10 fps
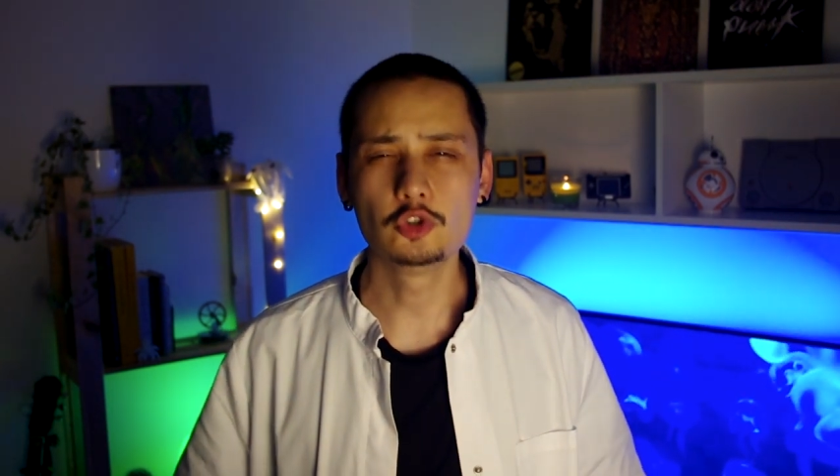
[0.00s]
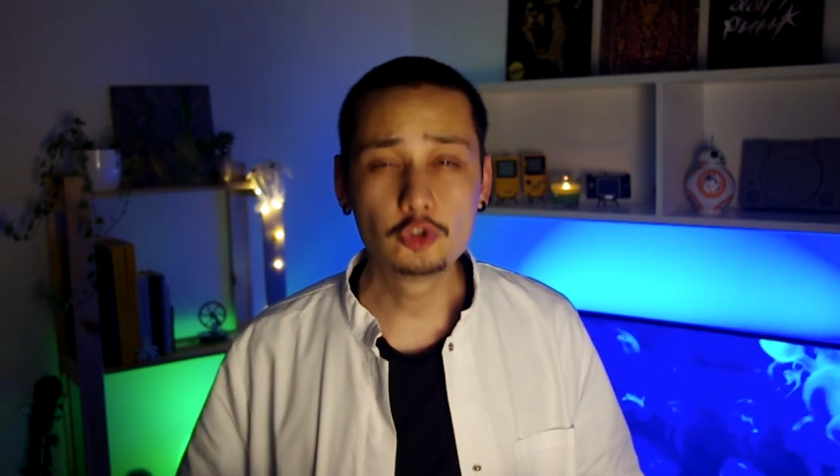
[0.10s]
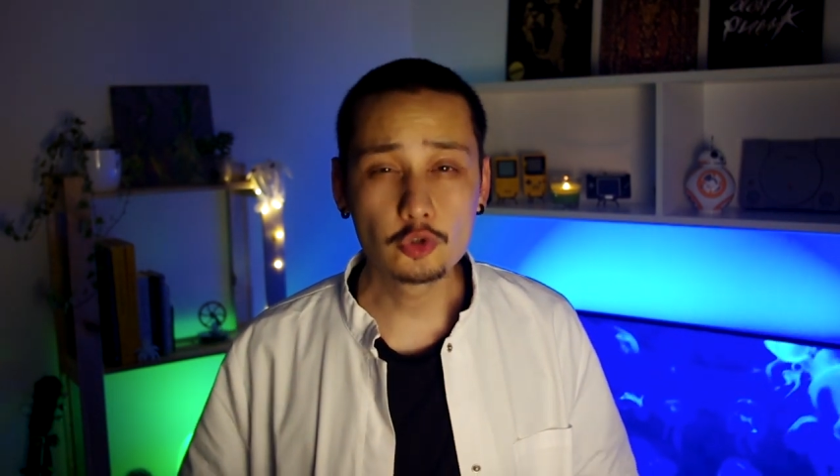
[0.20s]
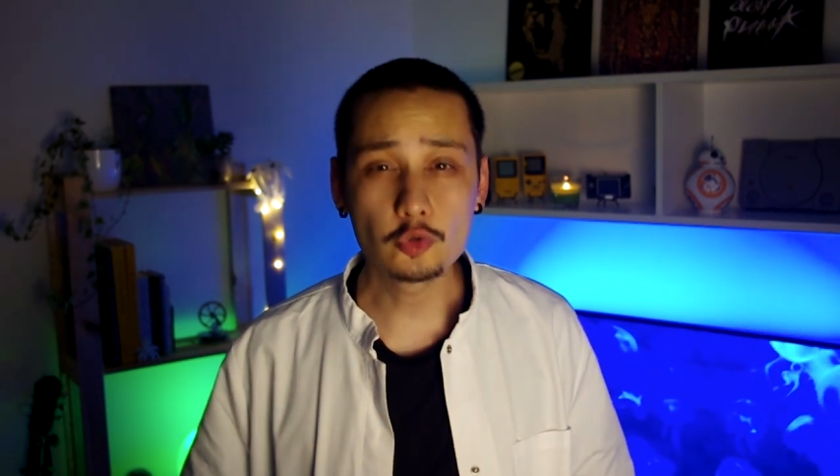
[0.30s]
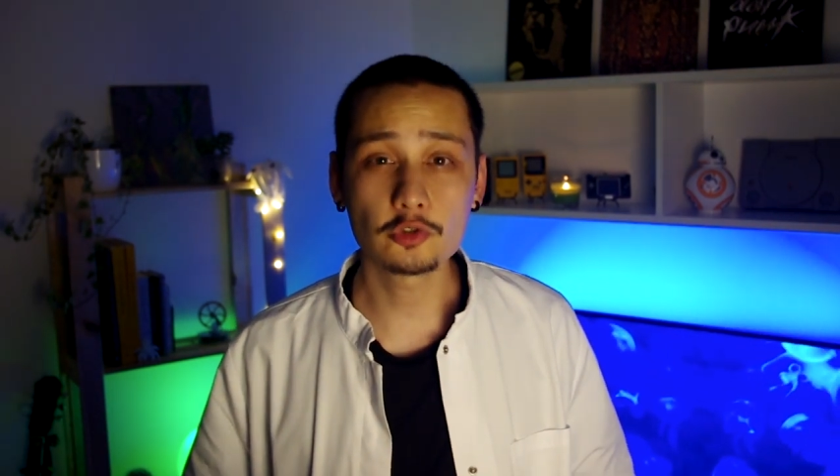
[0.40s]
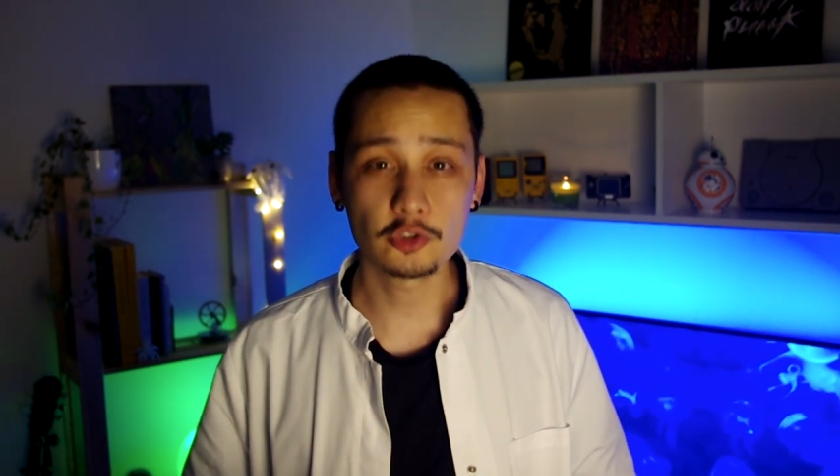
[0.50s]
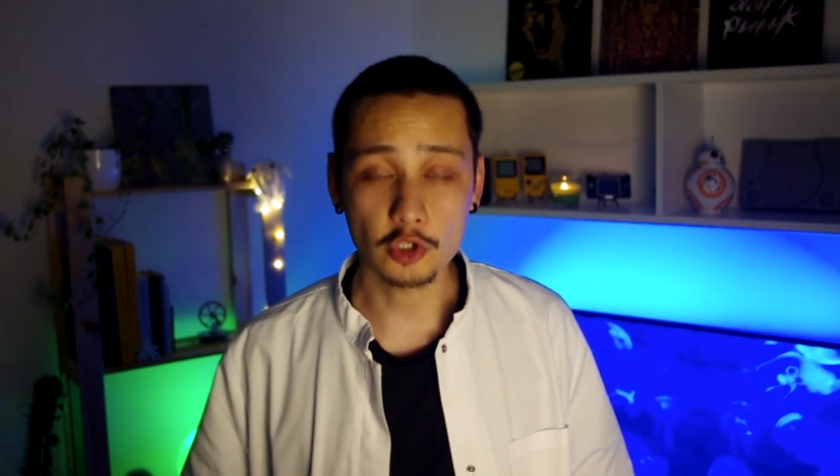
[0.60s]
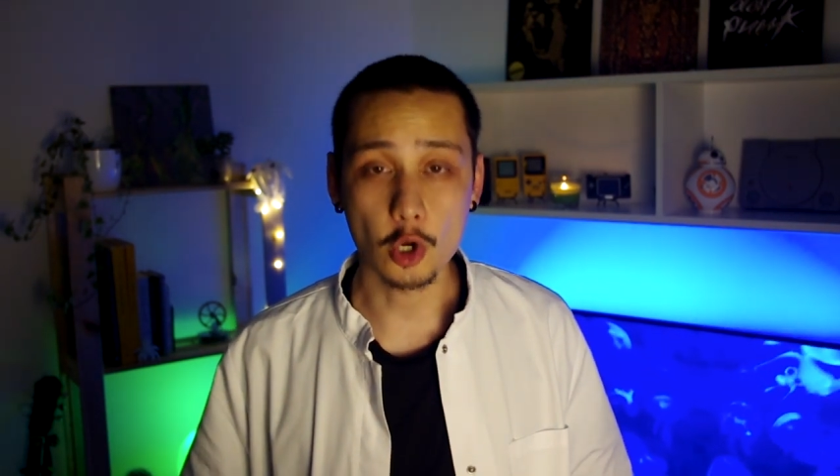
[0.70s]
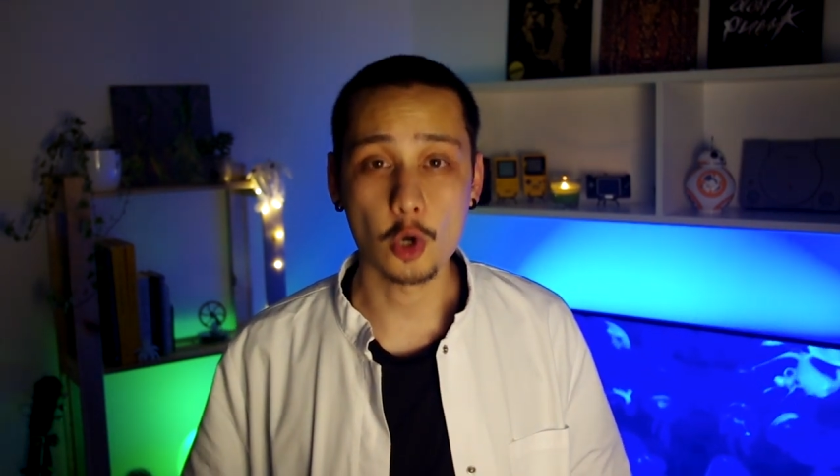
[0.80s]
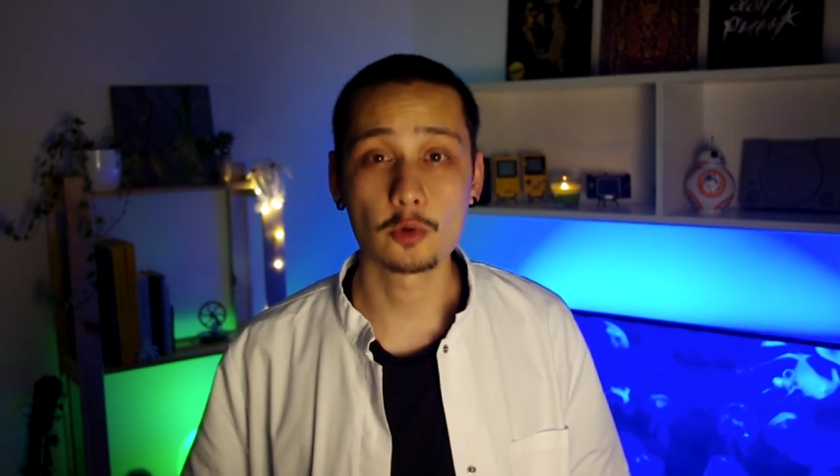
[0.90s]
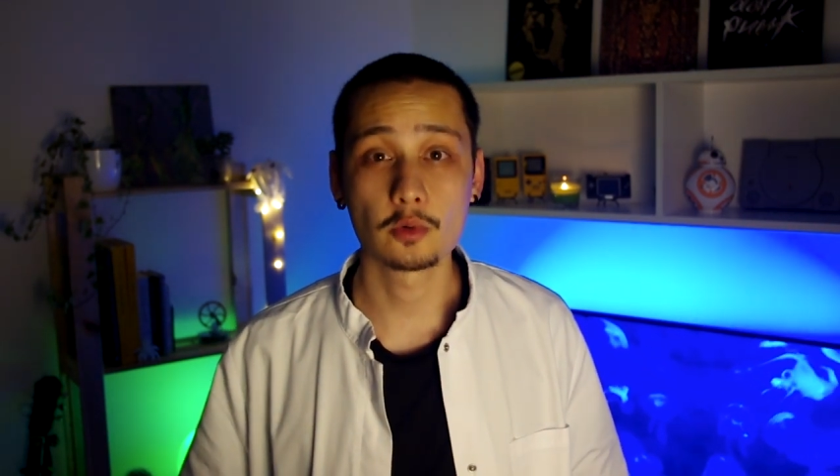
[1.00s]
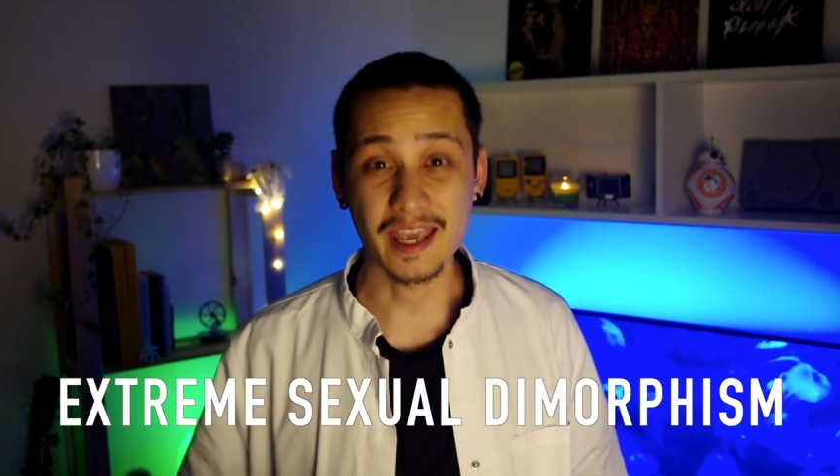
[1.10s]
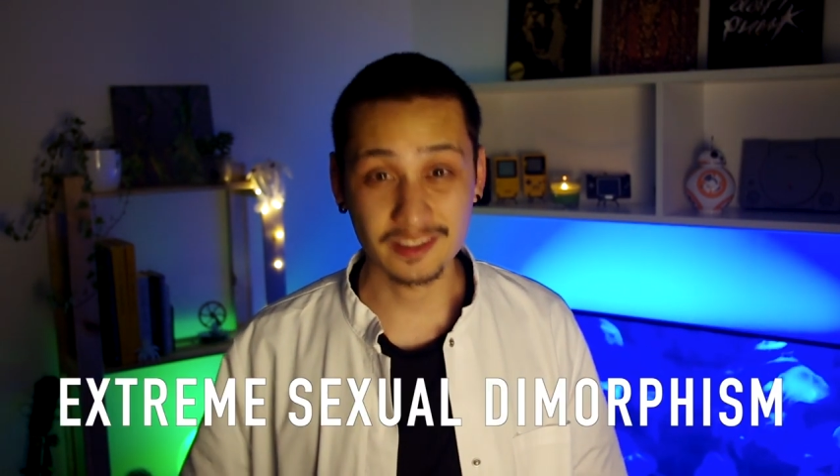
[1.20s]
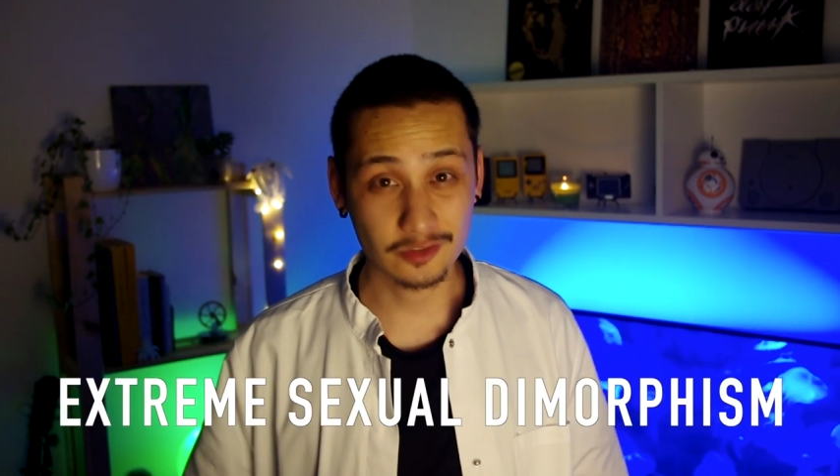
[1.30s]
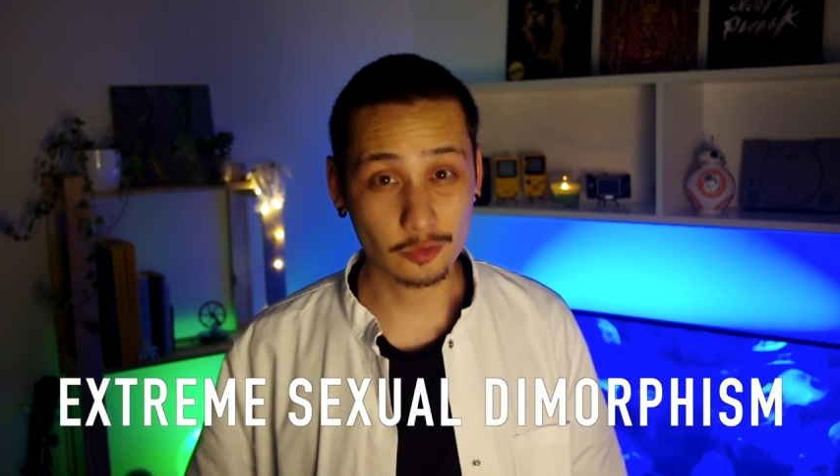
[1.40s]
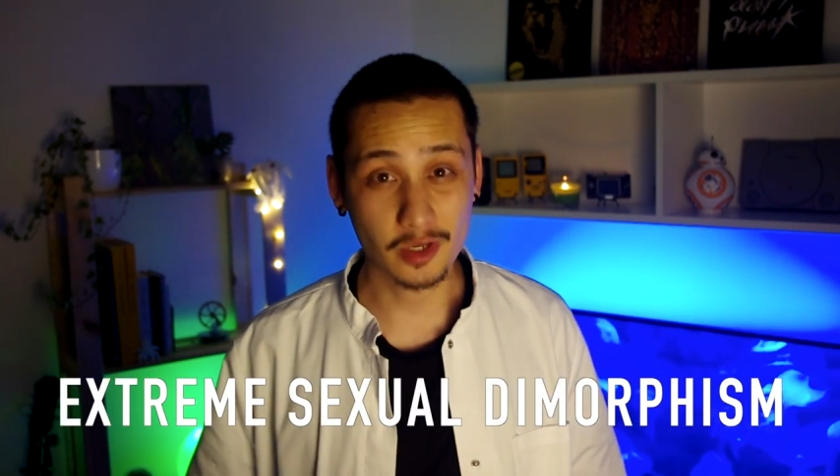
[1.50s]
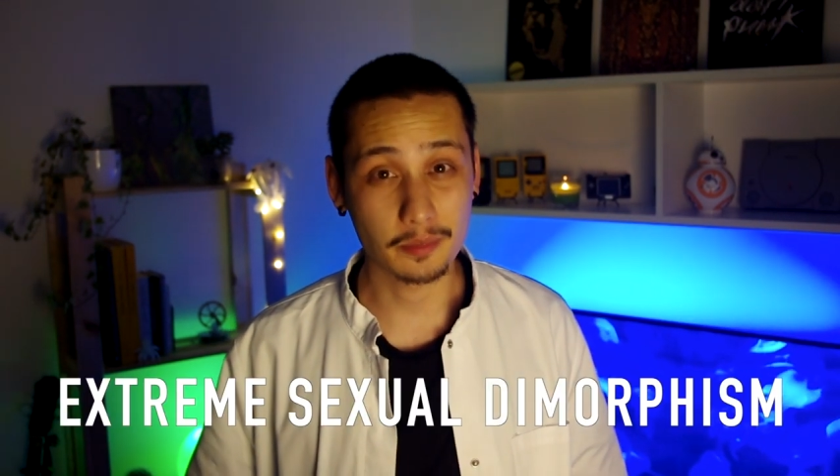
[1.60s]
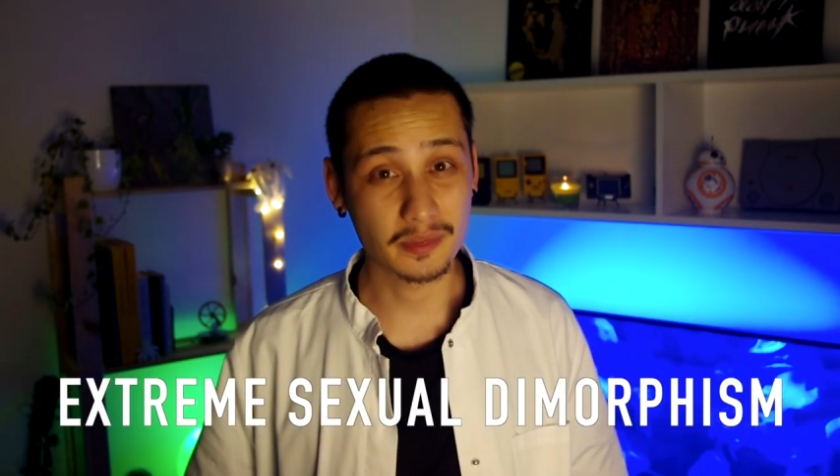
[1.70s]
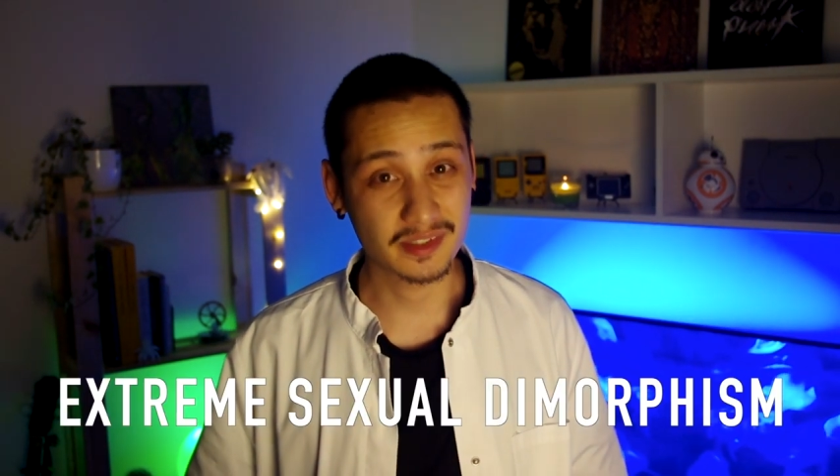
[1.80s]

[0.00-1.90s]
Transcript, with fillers: do show extreme